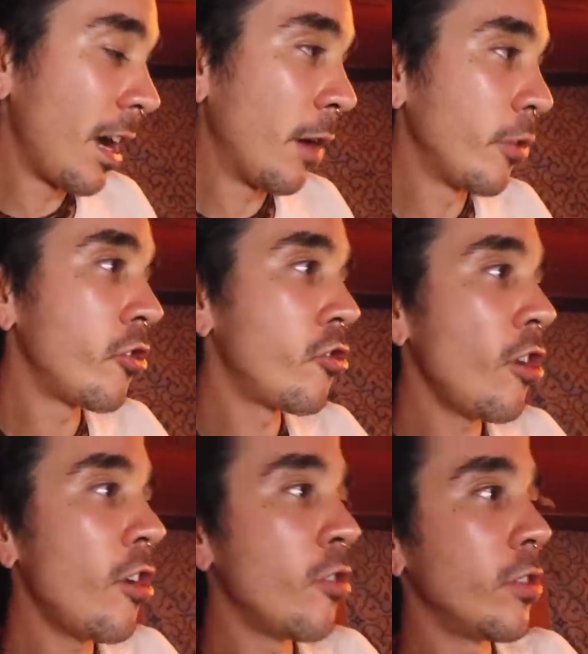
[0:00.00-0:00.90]
was
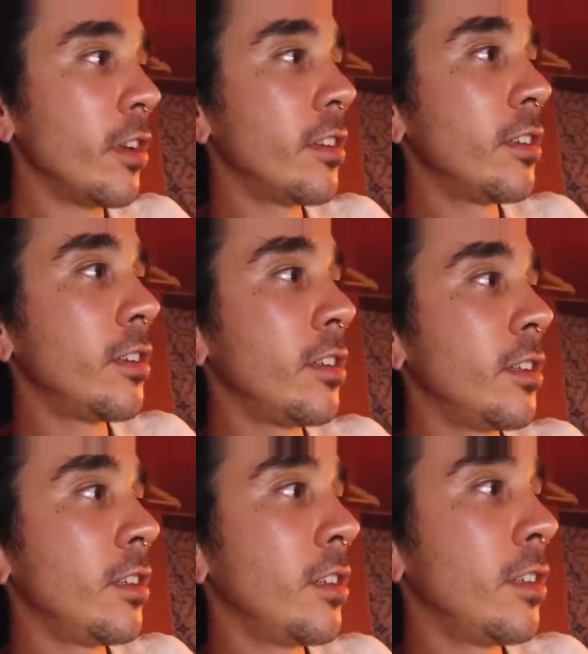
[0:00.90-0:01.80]
shown
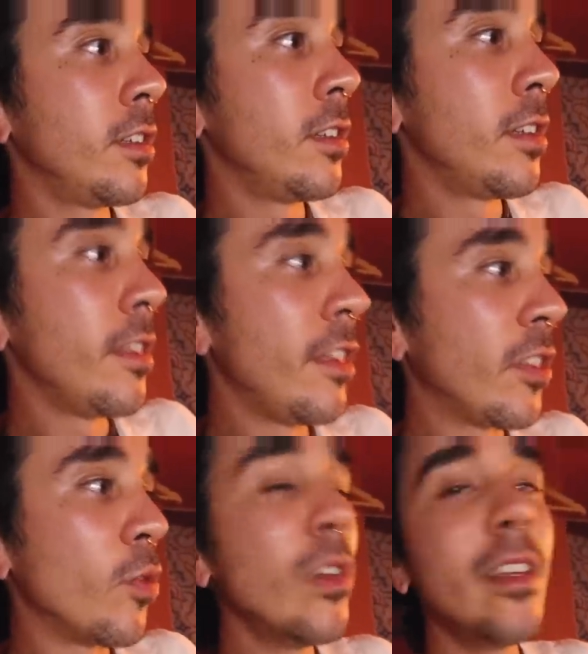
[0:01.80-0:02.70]

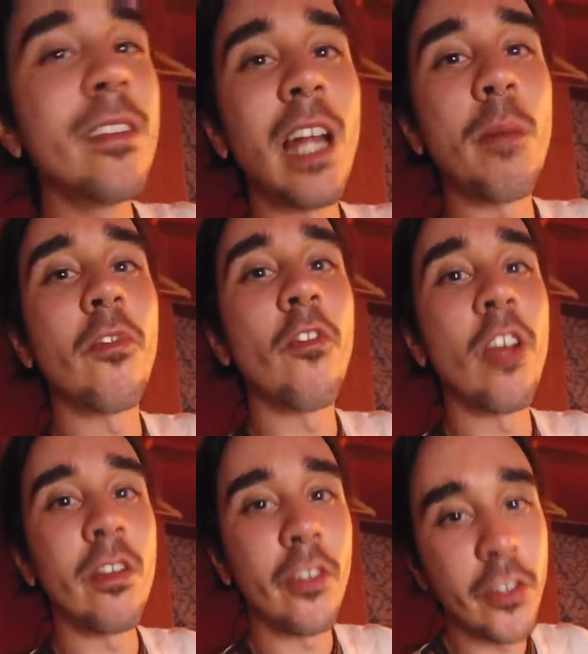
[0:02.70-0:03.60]
that the reason I'm
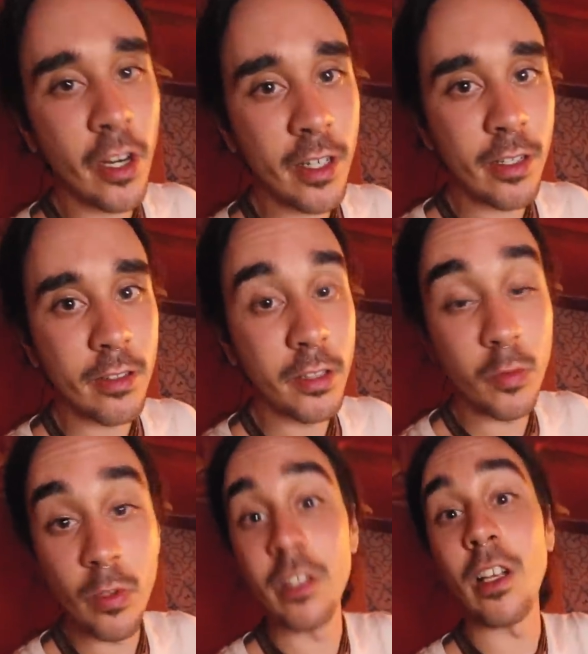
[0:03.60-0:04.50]
afraid of the dark, and
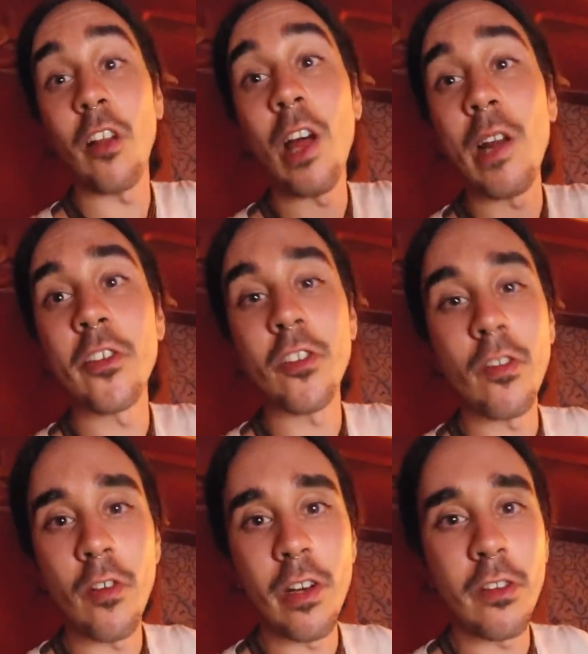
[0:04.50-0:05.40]
the reason that a lot of us are
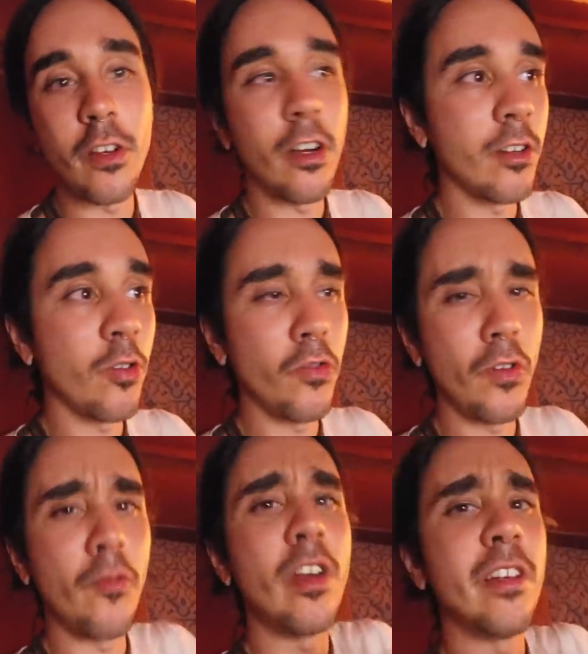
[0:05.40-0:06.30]
afraid of the dark or
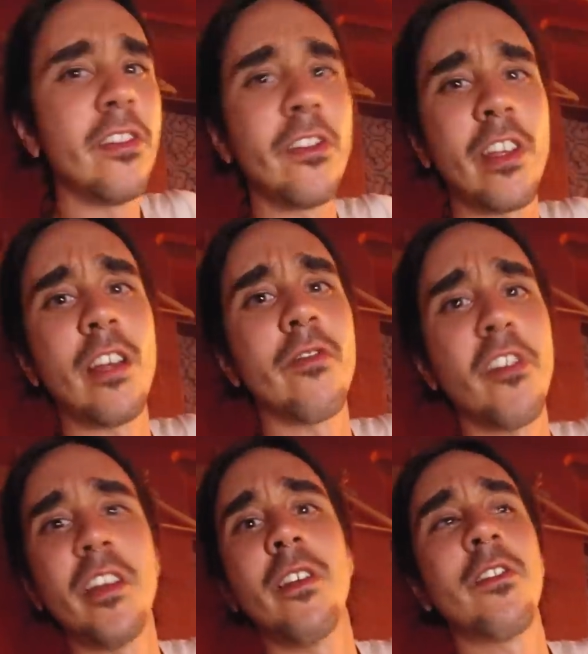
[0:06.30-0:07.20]
afraid of these kind of
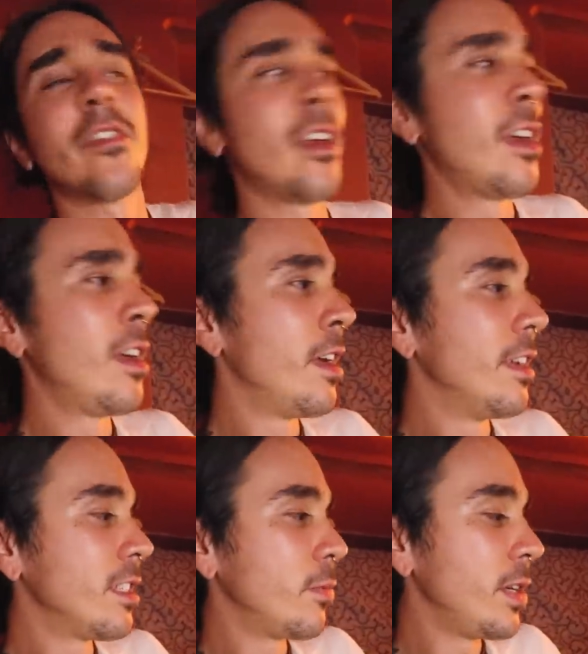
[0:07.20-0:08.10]
things,
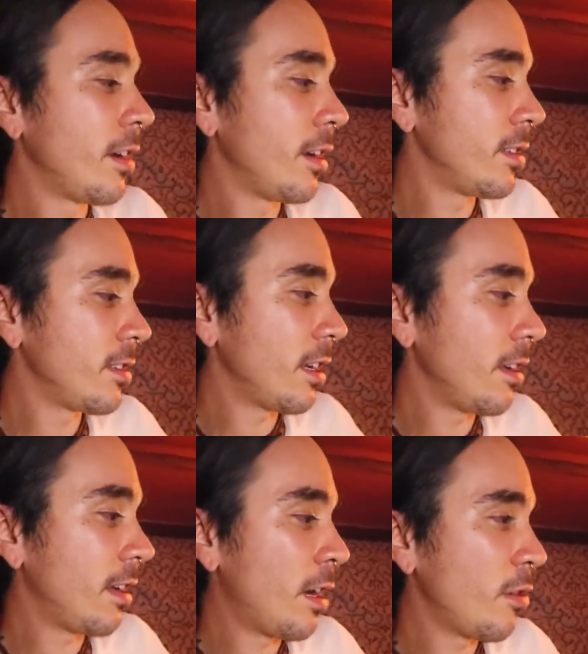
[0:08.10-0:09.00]
is because
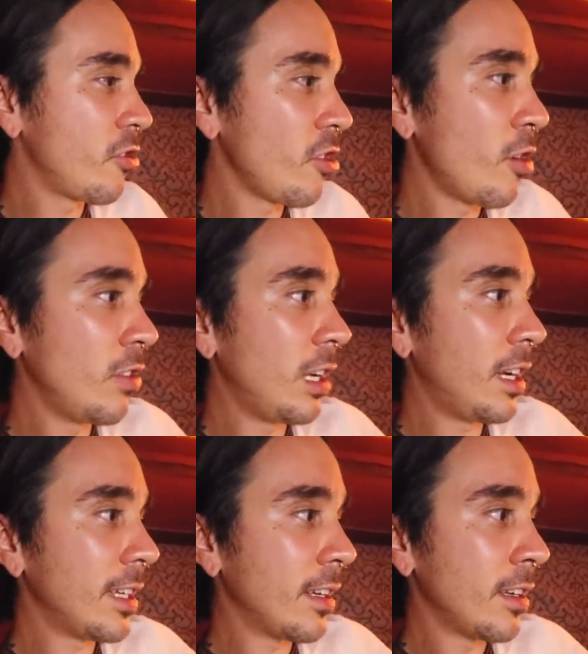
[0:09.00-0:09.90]
I was shown,
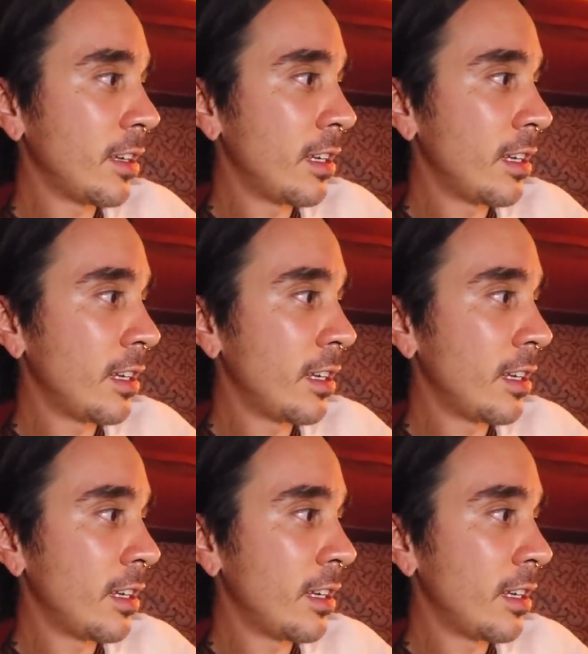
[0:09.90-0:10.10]
like,